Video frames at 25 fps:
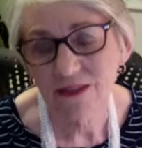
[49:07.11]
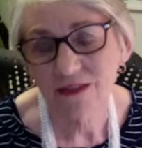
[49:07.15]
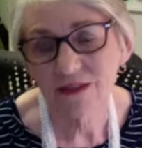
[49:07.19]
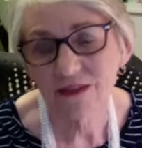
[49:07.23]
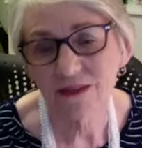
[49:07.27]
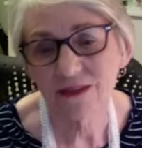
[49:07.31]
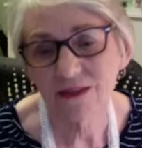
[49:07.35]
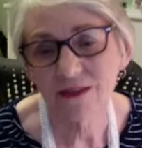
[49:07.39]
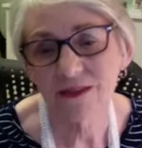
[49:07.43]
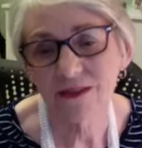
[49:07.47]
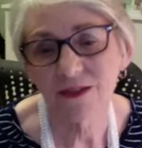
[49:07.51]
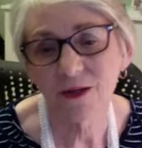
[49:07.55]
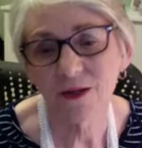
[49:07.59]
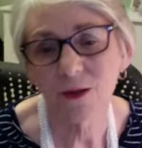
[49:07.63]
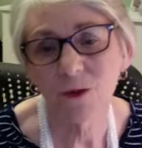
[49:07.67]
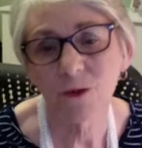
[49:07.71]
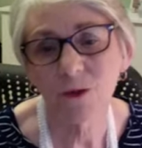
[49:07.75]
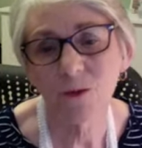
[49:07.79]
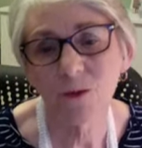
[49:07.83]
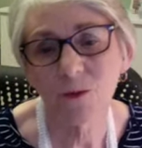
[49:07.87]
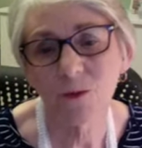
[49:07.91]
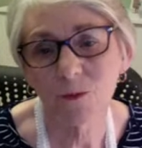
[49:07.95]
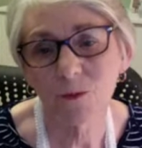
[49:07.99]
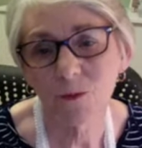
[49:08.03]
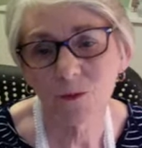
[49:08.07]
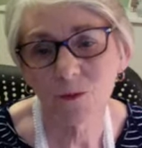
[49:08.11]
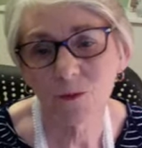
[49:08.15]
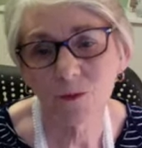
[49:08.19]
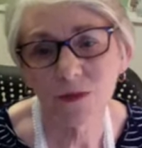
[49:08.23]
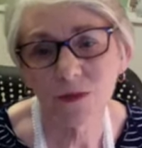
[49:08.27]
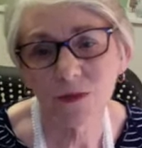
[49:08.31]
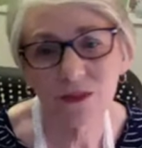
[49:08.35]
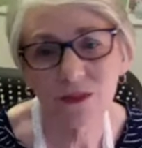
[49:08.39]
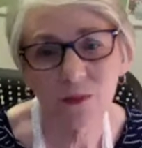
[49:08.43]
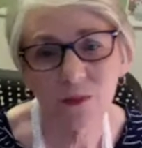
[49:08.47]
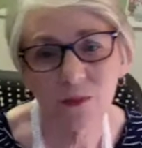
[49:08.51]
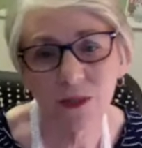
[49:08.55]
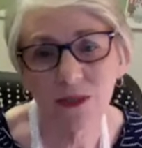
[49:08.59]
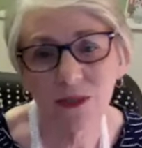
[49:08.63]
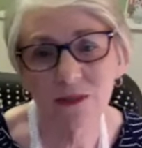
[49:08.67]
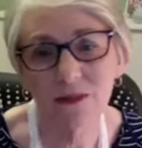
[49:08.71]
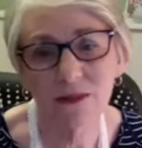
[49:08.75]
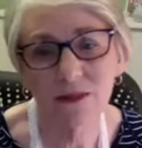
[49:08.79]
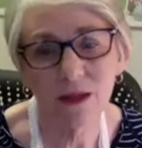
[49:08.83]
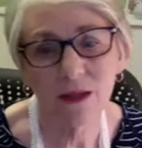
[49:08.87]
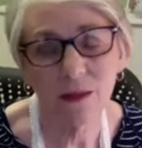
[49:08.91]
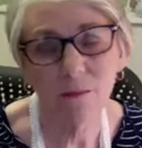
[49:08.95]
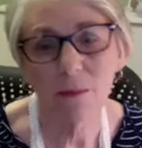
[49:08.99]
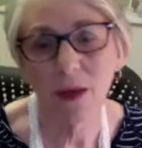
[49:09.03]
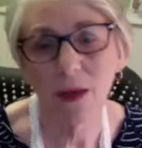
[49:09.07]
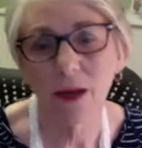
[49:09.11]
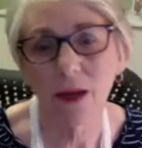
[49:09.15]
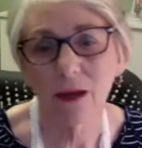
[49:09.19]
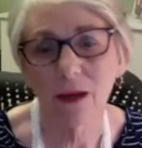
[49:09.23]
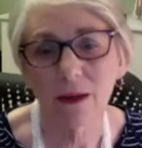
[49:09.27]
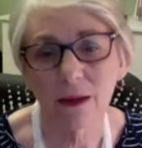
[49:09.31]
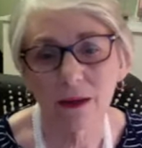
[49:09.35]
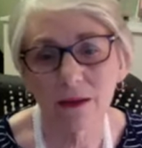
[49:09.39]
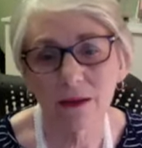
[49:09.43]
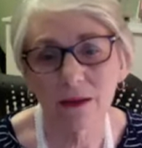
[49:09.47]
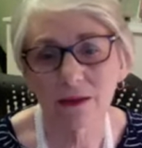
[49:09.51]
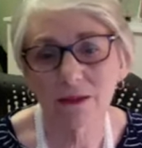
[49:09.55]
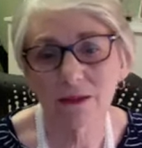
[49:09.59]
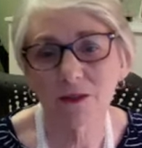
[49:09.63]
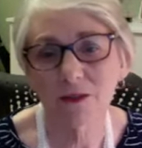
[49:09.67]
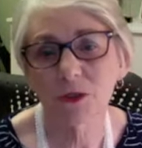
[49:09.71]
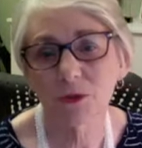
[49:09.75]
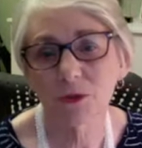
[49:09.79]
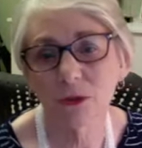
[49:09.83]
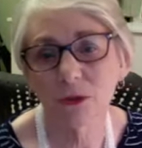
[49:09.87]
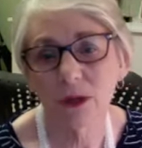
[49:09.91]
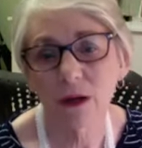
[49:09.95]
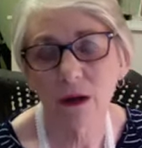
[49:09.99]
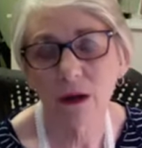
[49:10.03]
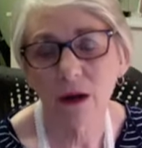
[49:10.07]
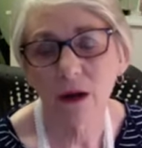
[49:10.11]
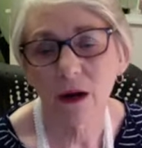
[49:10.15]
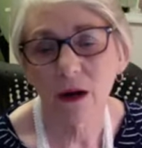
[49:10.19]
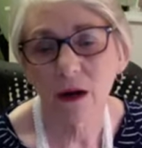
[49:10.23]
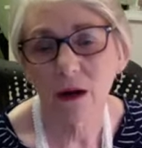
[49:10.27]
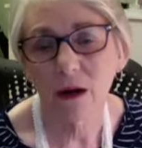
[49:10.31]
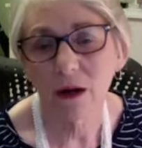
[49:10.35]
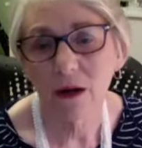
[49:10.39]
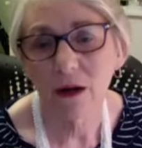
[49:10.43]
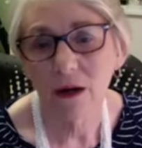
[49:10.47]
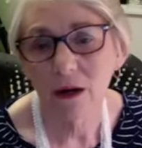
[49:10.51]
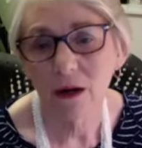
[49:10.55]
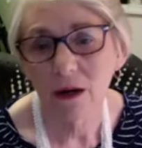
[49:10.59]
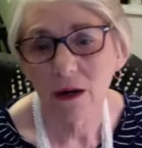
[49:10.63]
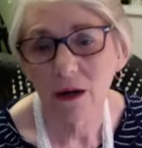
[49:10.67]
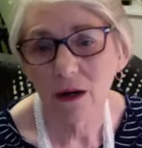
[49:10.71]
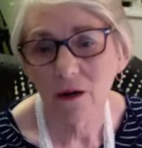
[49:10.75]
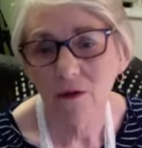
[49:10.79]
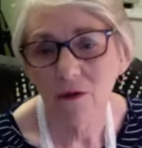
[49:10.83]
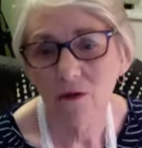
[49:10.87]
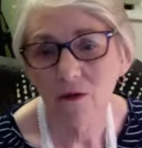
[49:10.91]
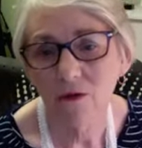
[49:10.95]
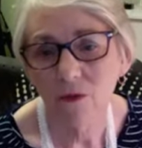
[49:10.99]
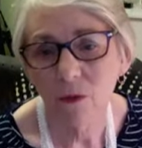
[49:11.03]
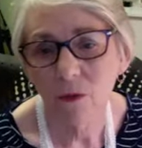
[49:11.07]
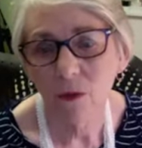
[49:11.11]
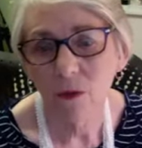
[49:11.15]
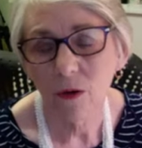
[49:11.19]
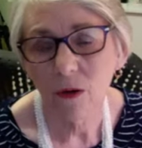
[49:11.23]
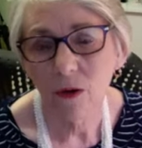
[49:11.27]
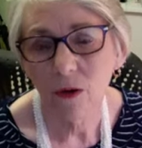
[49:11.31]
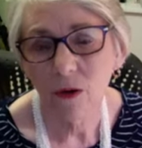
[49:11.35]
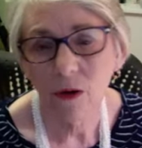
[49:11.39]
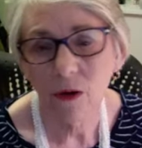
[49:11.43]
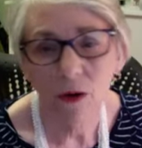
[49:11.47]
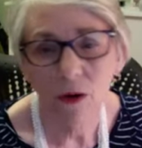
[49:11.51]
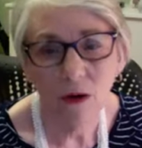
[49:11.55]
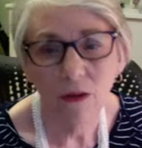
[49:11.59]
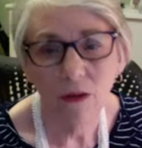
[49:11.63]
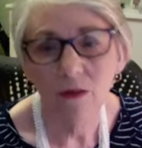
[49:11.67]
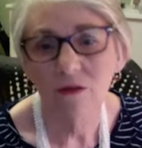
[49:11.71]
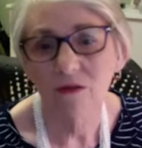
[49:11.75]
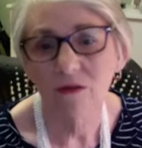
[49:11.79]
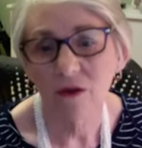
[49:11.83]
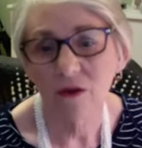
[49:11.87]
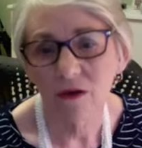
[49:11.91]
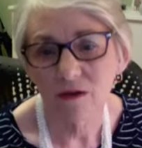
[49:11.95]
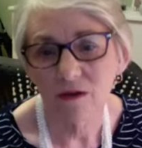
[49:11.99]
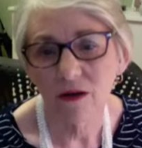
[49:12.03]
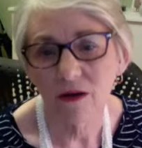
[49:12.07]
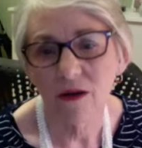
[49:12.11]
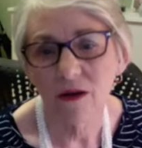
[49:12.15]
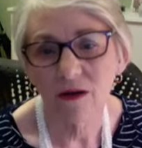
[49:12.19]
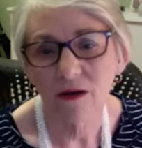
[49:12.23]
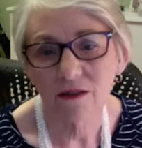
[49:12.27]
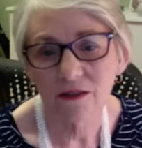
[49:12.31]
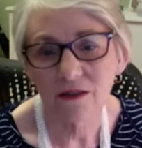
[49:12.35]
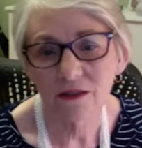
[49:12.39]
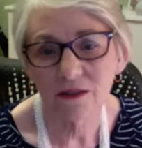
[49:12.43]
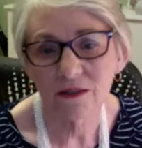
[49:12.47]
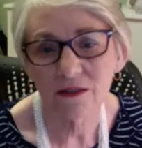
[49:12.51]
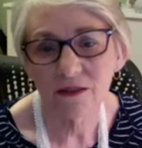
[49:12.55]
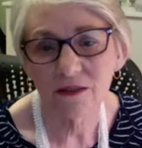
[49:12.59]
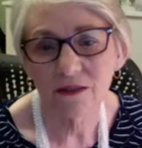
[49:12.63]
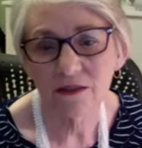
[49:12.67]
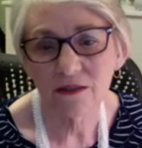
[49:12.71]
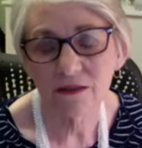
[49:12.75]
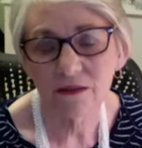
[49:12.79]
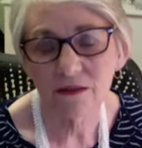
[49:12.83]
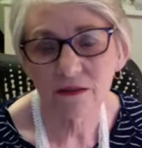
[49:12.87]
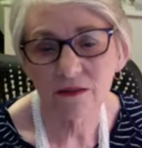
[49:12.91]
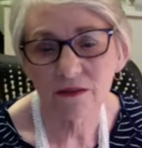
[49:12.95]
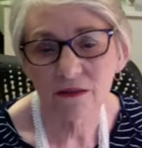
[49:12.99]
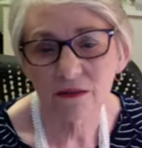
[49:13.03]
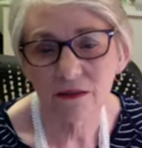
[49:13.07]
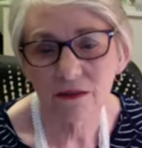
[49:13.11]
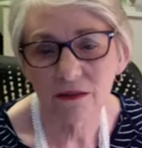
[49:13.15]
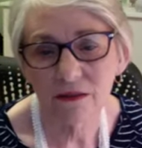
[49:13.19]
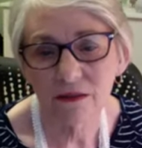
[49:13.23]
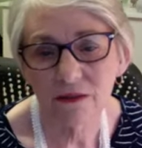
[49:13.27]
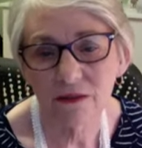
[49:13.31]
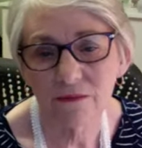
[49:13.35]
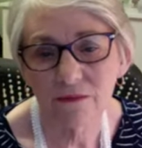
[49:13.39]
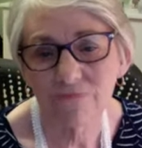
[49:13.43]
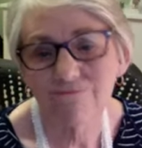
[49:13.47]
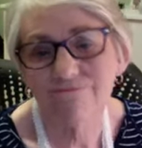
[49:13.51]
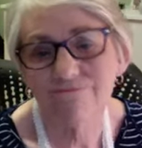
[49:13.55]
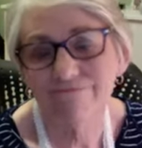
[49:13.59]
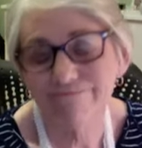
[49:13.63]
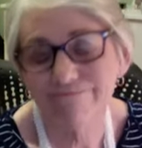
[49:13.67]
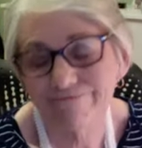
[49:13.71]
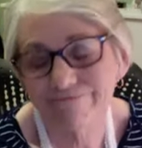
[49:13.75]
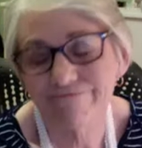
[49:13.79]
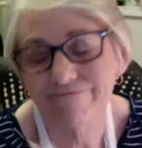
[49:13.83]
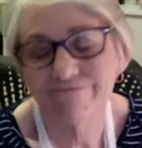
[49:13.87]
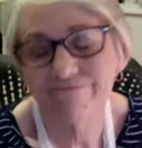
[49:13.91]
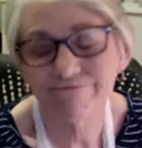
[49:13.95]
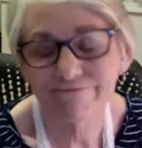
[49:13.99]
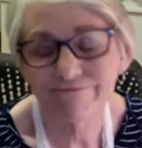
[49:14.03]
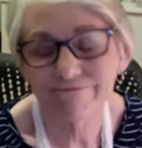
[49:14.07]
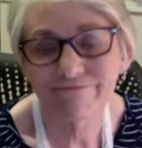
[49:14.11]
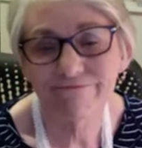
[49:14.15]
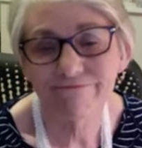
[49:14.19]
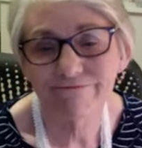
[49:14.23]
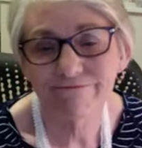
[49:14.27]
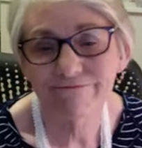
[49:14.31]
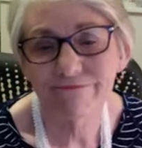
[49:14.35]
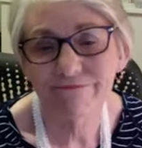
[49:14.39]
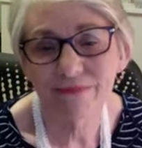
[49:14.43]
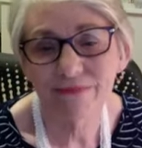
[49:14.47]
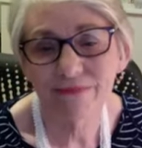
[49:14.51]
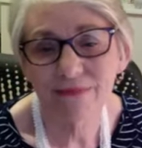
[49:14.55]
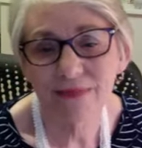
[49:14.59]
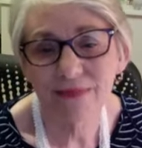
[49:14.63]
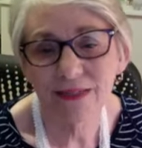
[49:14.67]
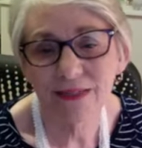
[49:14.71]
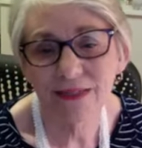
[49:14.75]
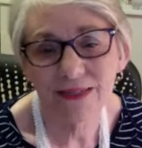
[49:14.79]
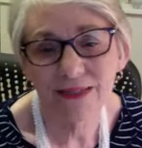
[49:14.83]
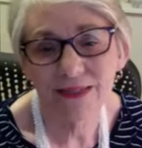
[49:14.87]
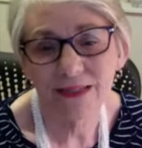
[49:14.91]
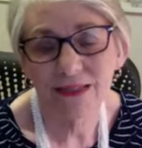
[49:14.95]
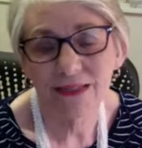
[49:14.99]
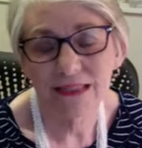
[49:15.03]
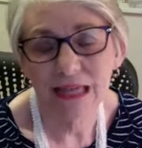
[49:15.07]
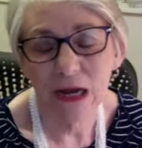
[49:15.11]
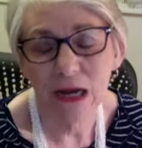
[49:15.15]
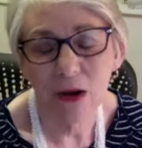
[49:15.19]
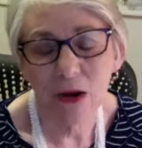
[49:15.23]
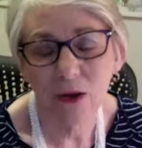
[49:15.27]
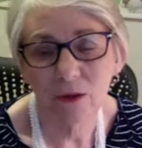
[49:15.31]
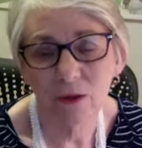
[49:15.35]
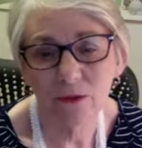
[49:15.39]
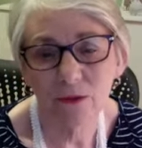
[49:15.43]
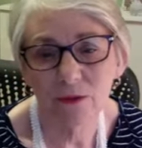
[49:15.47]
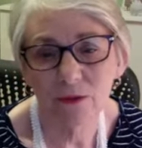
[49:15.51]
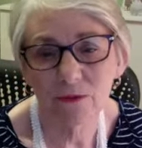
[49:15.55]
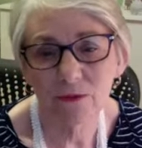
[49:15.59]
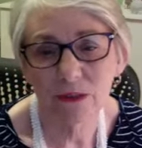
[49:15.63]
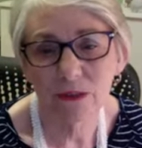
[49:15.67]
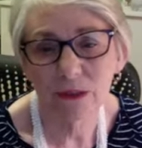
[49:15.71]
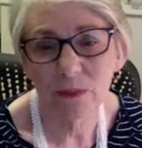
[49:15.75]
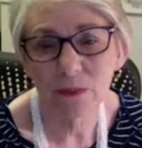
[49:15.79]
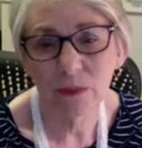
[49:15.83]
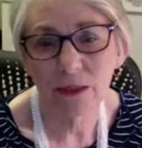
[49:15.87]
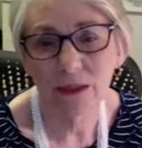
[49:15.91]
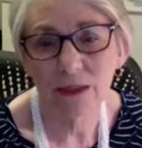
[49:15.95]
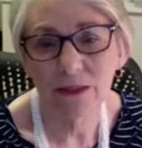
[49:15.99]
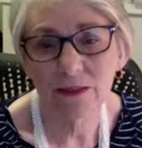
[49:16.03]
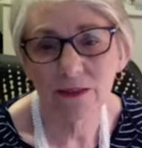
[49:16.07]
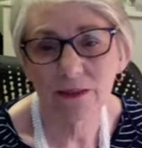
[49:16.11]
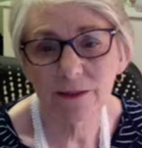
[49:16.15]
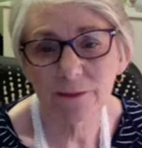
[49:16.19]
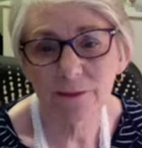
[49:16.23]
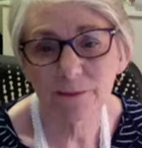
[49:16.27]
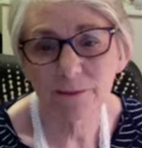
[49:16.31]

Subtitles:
So this pandemic is a trigger for all of our losses. I guess that's how I would respond.